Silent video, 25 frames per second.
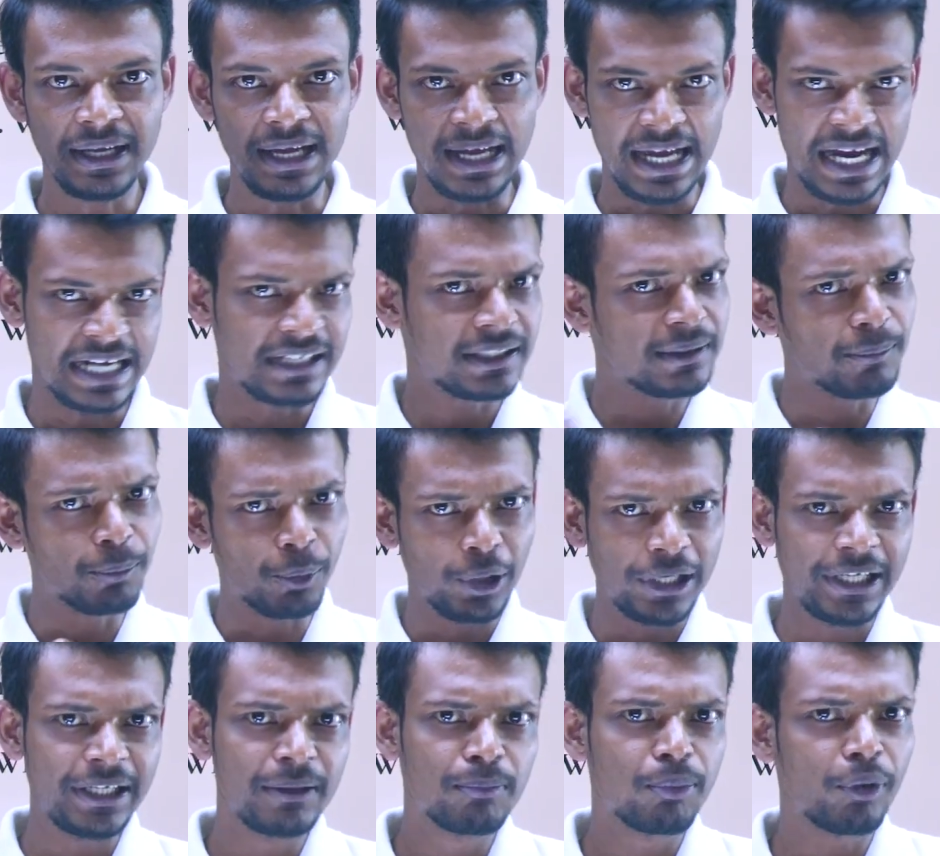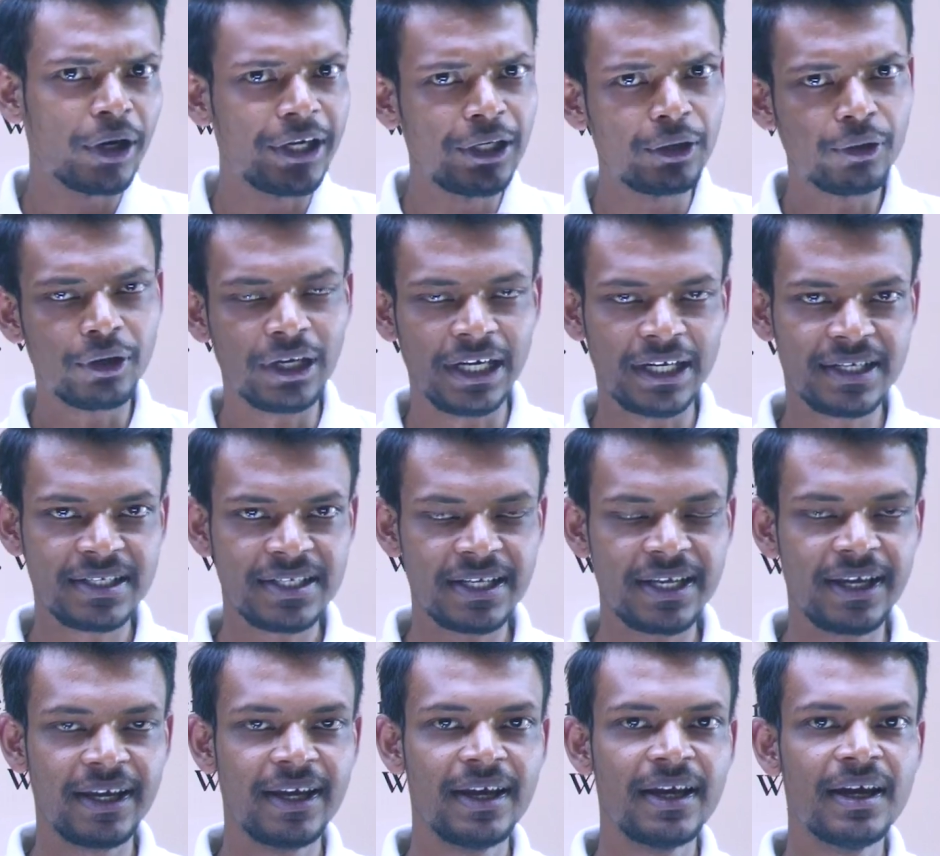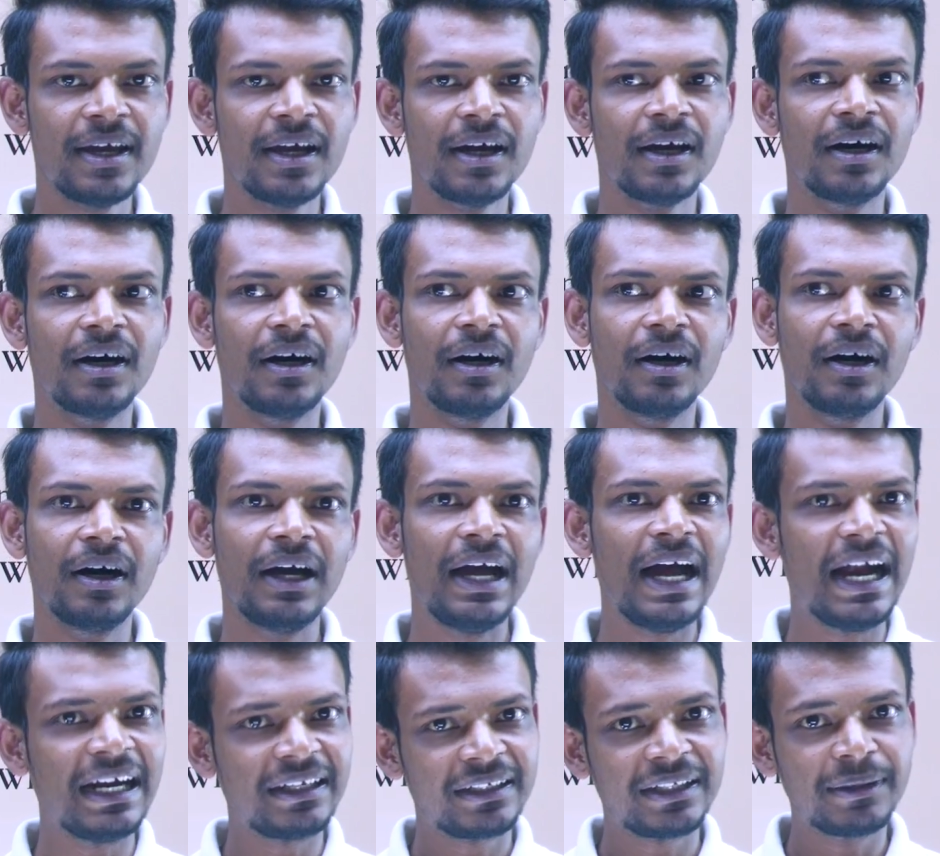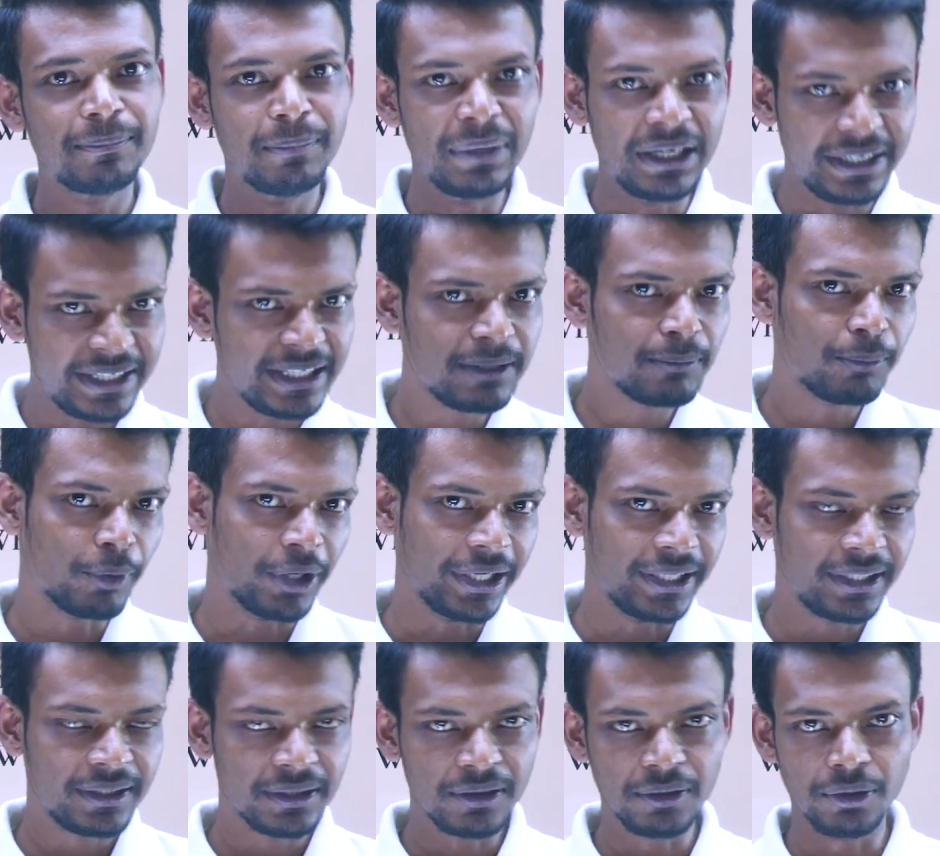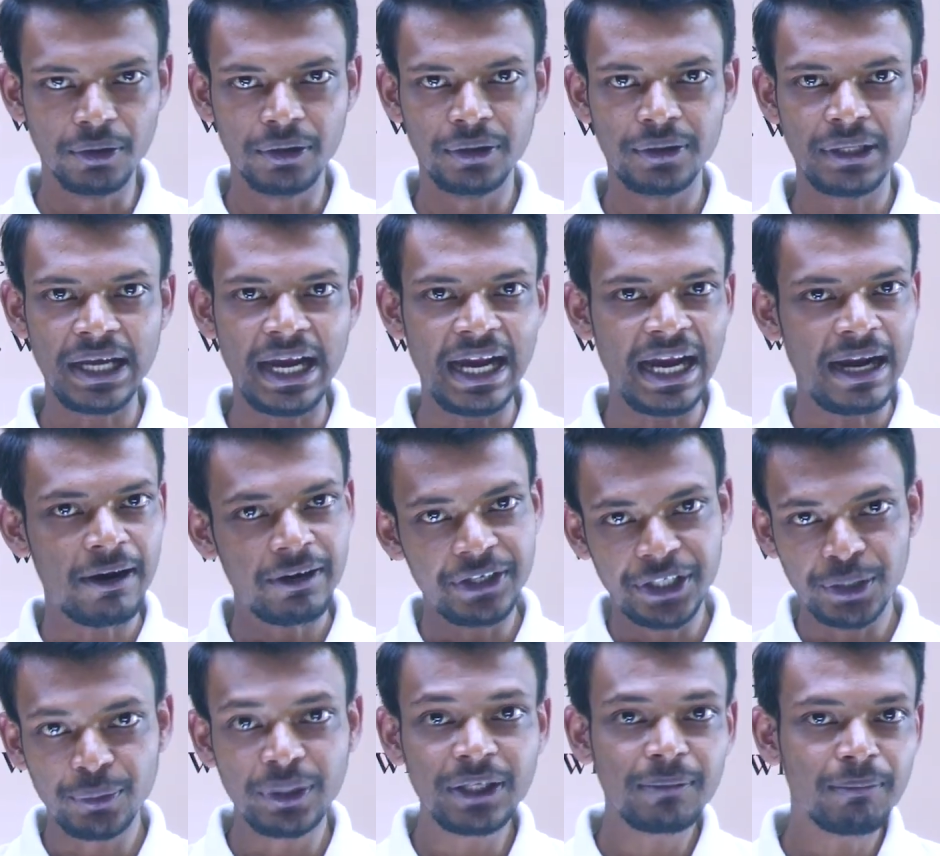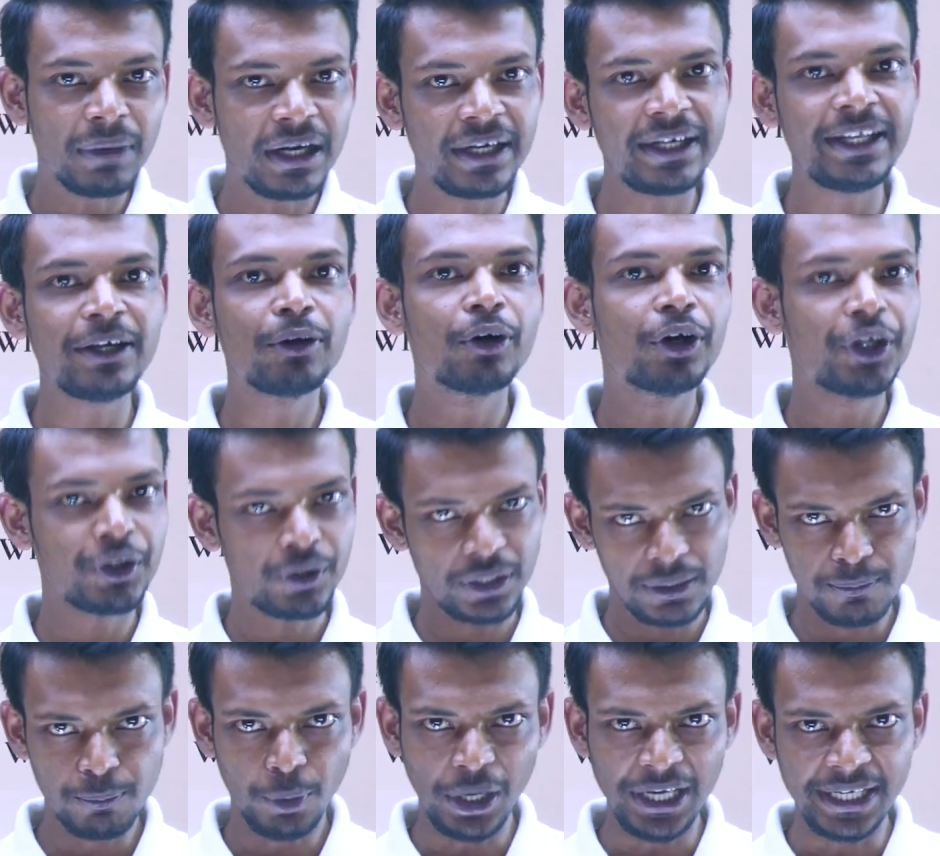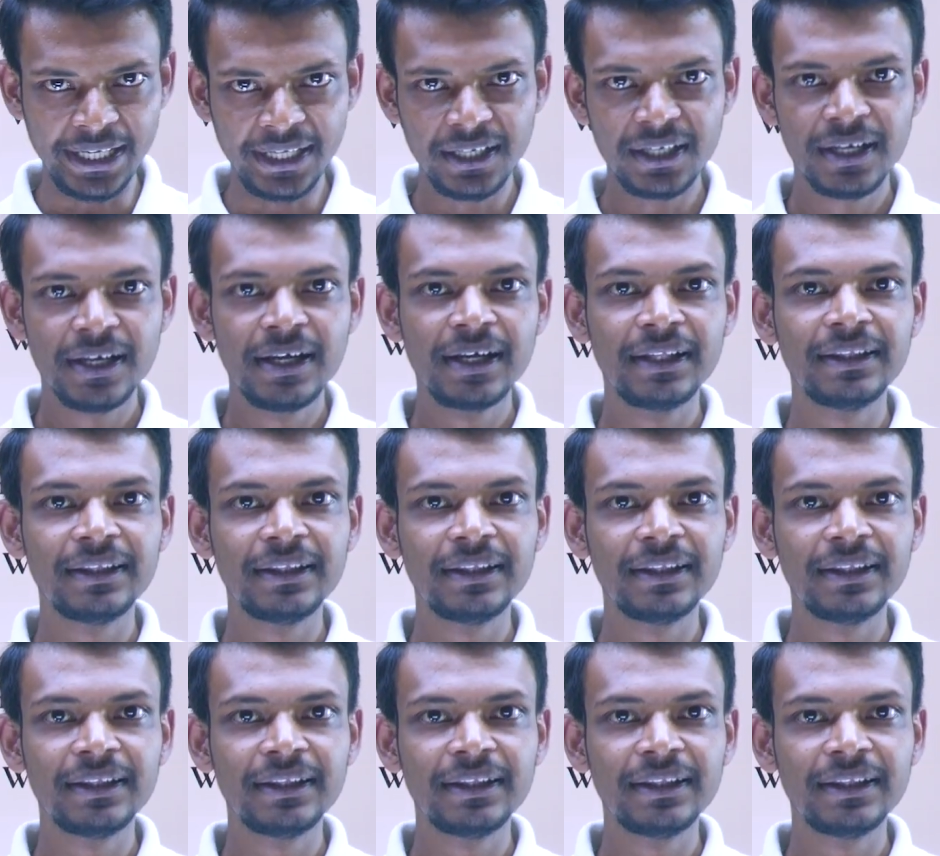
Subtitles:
at the boiling point, or let's say at the melting point, or during melting or during boiling,